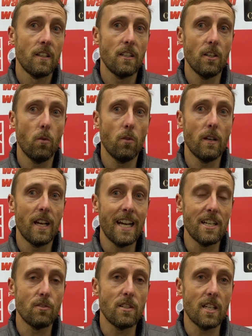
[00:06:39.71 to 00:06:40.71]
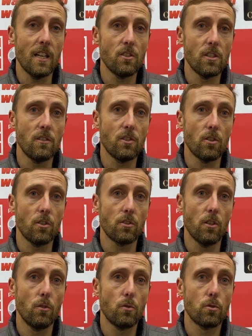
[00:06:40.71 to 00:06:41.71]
you know, history tells you he scores goals.